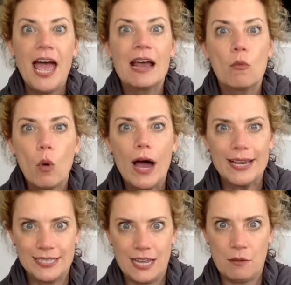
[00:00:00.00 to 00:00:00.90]
And
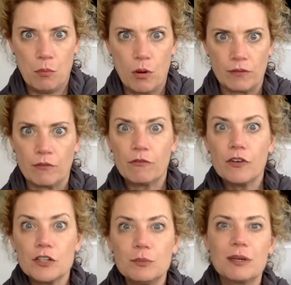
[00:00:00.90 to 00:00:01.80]
why is that important?
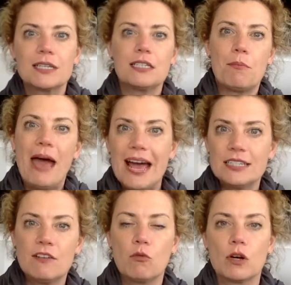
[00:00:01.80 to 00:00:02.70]
First, because the
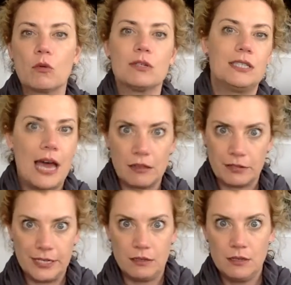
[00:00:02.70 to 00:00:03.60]
past of work was
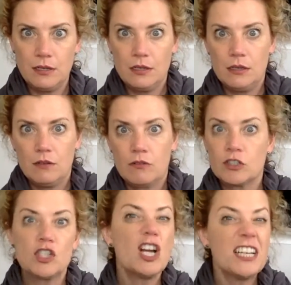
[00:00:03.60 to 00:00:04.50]
salary
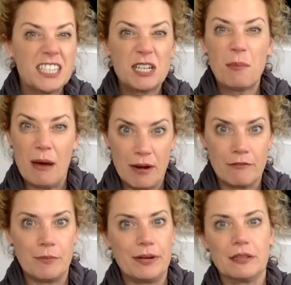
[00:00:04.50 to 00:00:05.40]
for just
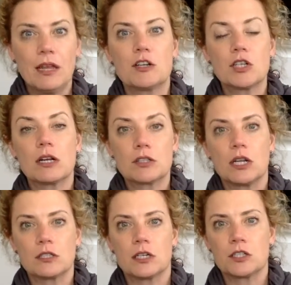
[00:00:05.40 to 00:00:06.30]
about everybody, the large
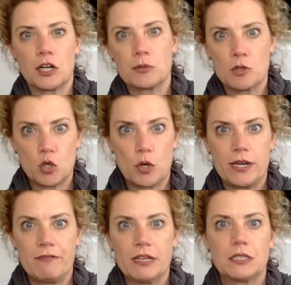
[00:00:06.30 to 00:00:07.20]

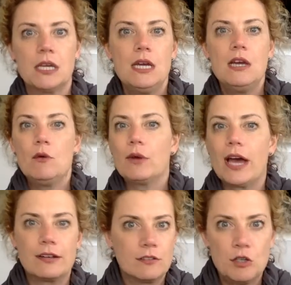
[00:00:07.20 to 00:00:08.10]
majority of us. We
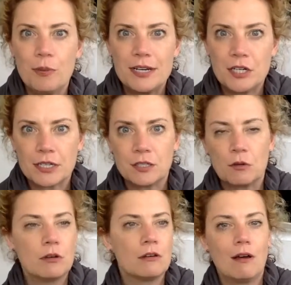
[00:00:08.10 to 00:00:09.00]
got two paychecks
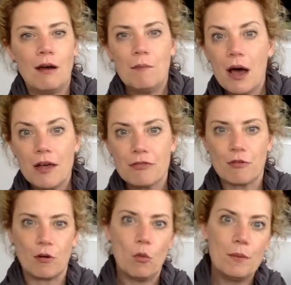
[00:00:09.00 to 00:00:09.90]
a
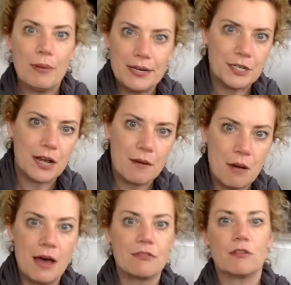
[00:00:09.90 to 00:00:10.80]
month, or one paycheck a
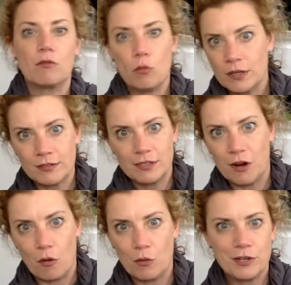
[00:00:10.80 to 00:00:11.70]
month, or one,
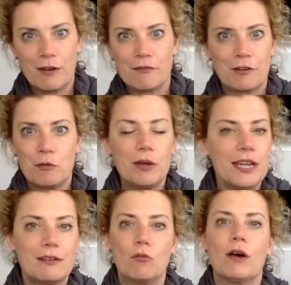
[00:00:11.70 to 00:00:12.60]
one every
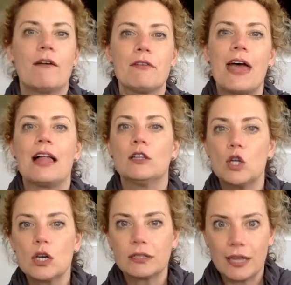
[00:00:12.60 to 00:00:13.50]
week, whatever that
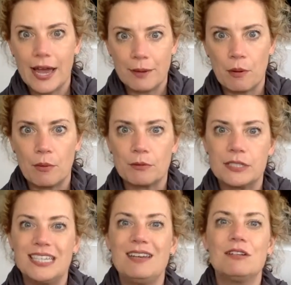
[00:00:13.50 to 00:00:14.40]
looked like, but we
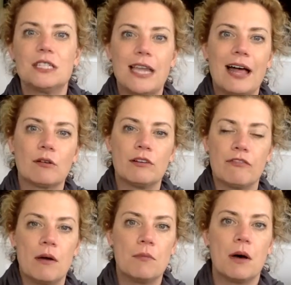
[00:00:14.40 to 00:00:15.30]
received a salary
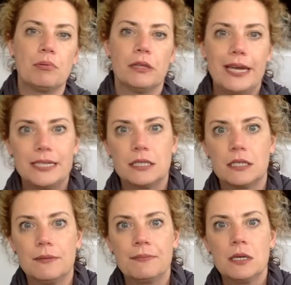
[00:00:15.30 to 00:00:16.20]
from a
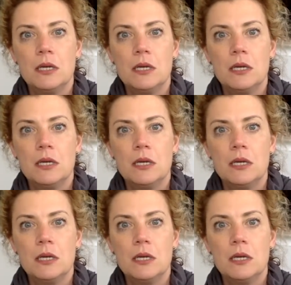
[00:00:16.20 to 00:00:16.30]
place.